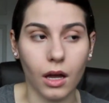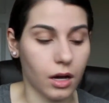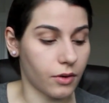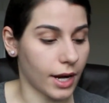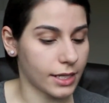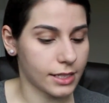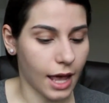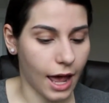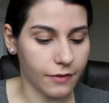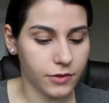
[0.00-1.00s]
Alright,
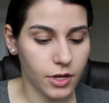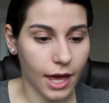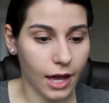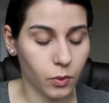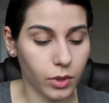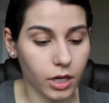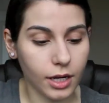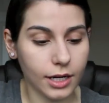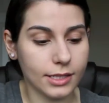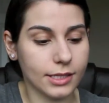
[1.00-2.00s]
after that we are
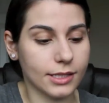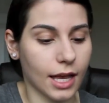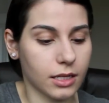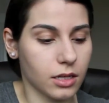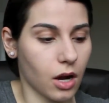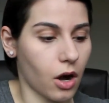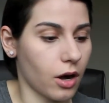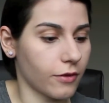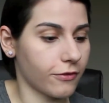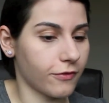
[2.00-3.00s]
going to set
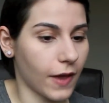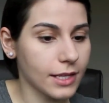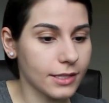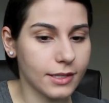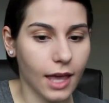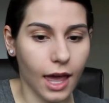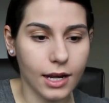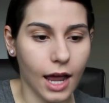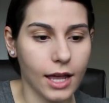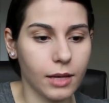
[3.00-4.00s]
our face,
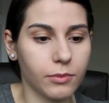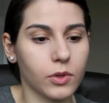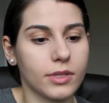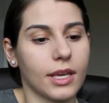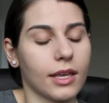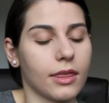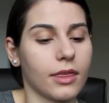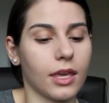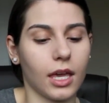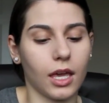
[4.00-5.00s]
and I am using
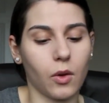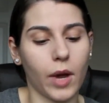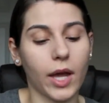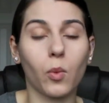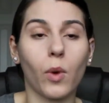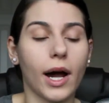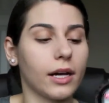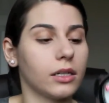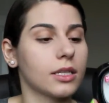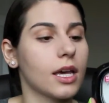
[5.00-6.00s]
the Wet n
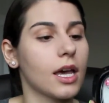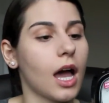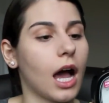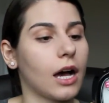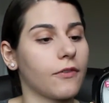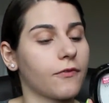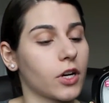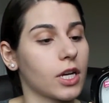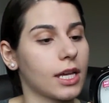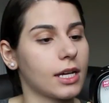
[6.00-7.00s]
Wild
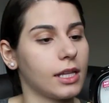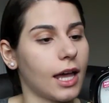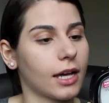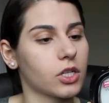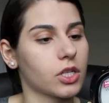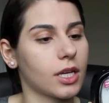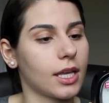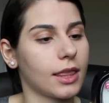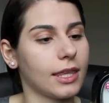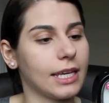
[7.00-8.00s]
Fergie
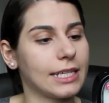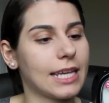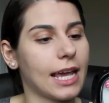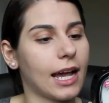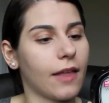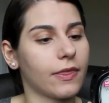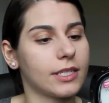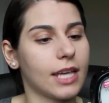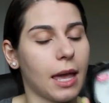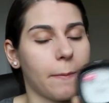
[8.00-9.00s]
collection, the Take On The
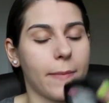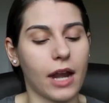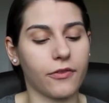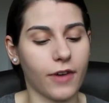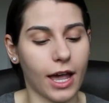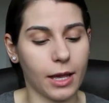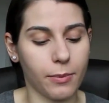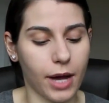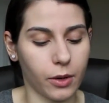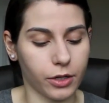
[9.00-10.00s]
Day
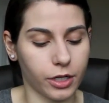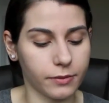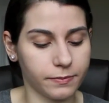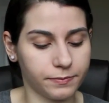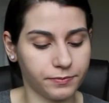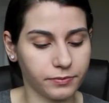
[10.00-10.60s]
Mattifying Powder.